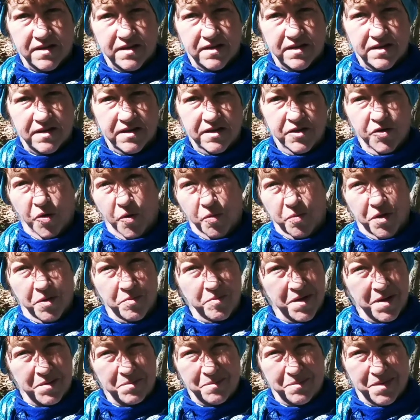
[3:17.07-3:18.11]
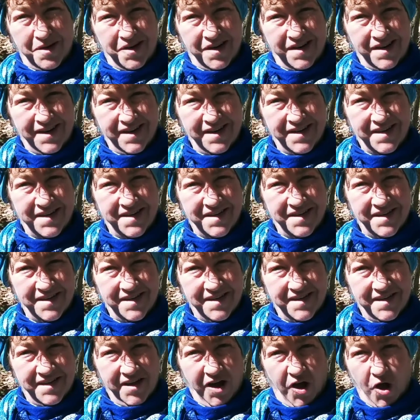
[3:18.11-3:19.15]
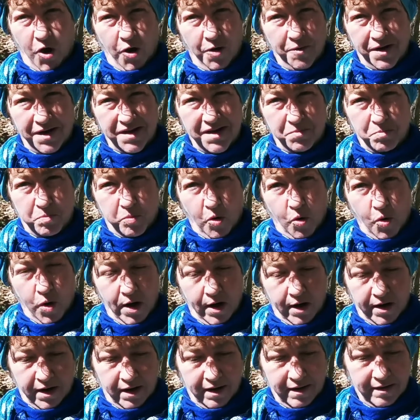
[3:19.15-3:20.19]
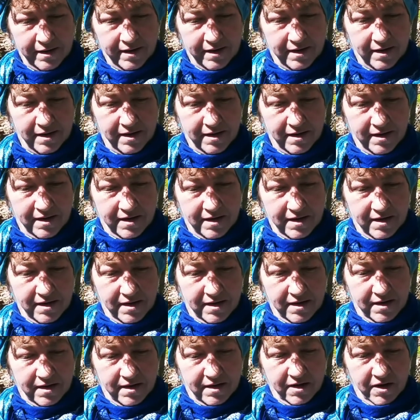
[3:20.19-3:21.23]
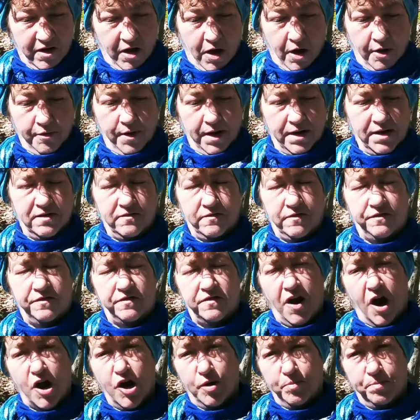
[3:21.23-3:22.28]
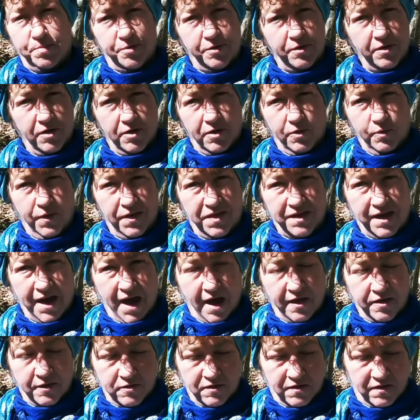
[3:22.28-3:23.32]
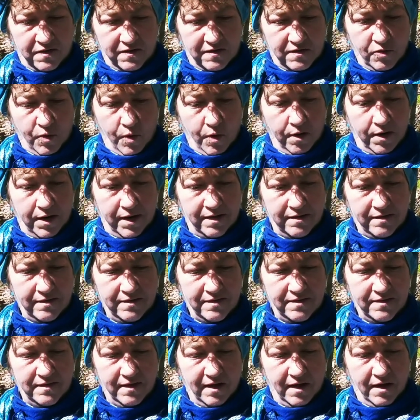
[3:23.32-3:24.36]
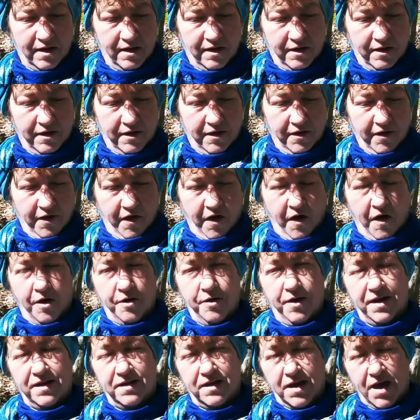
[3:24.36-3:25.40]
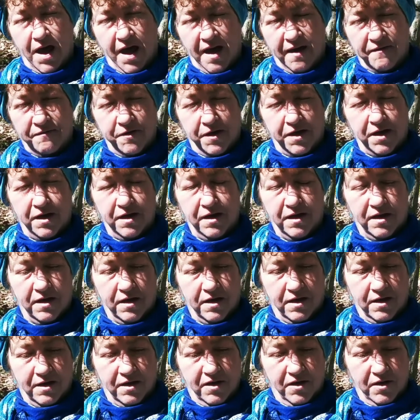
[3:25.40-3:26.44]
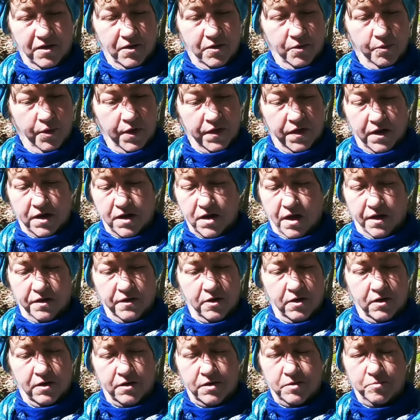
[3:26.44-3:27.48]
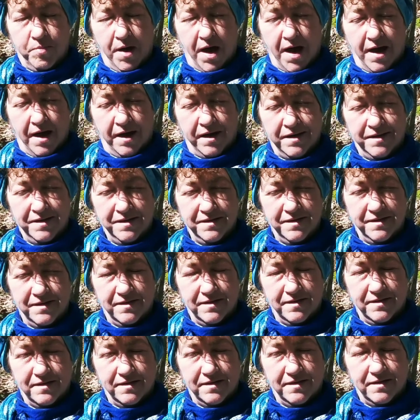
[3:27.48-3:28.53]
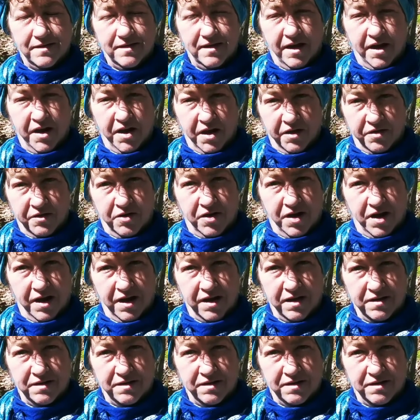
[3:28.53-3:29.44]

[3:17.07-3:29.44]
you'll remember, already born, already sharp with gathered stories, already heavy with another goodbye, another night.